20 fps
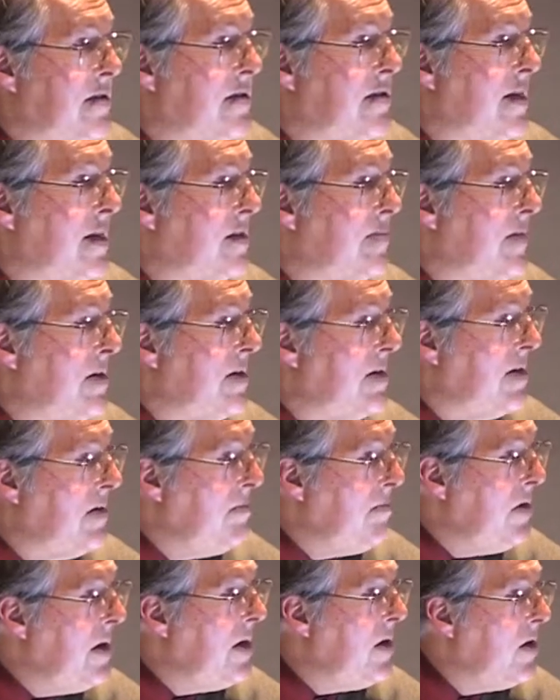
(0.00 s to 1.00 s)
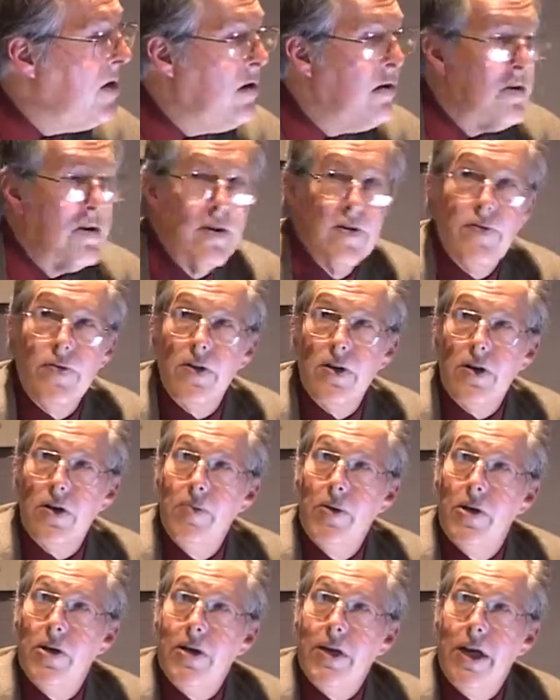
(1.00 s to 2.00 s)
assessment and mediocre for
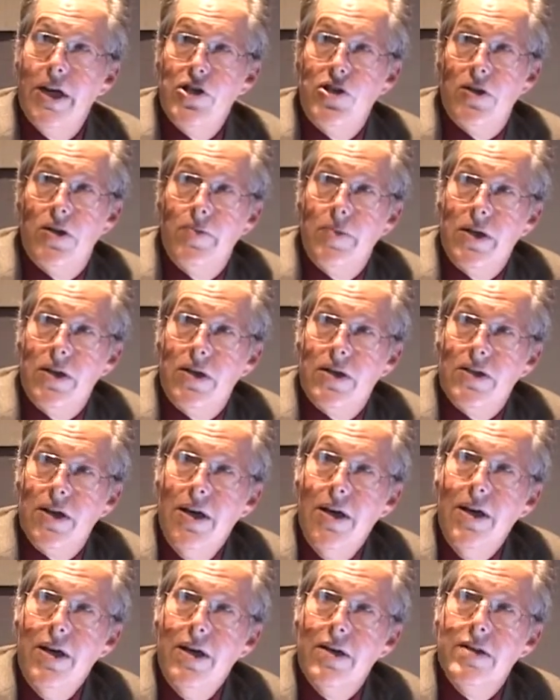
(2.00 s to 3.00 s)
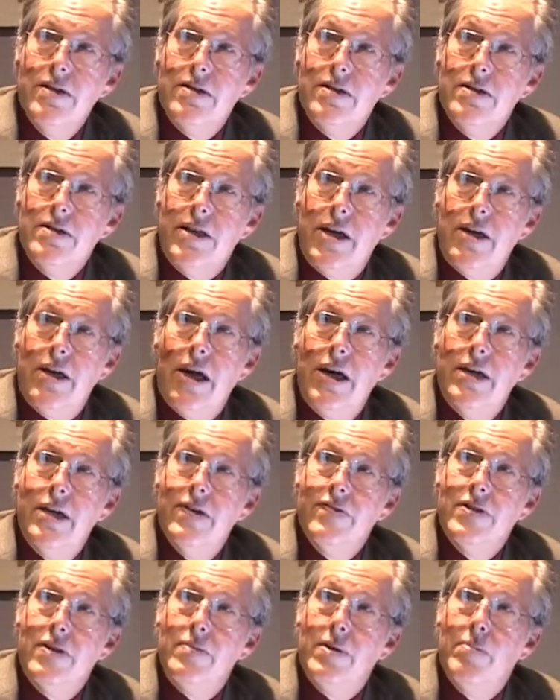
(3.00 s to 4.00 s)
communication, because this is their
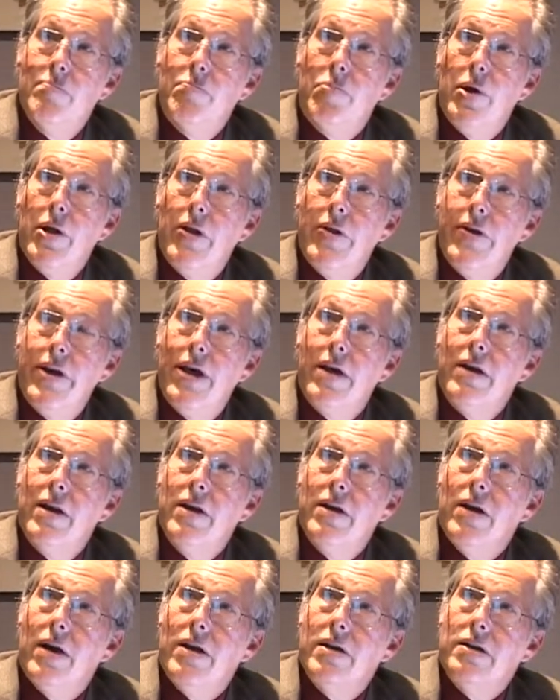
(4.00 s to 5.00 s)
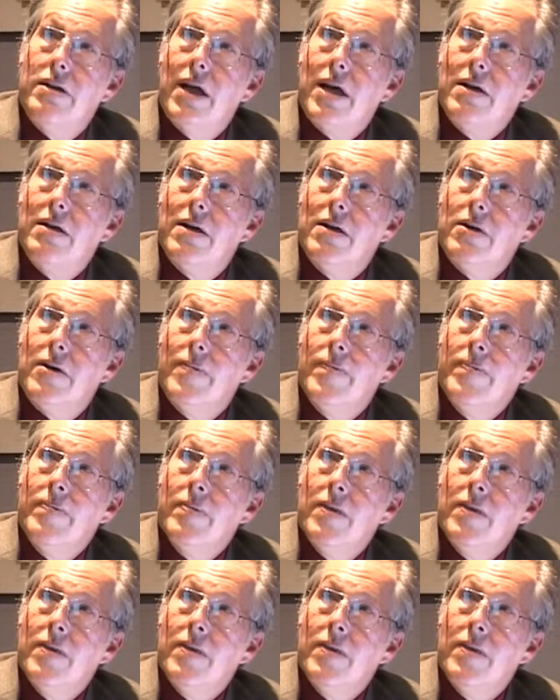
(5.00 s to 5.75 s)
idea of something boiled down and non-technical.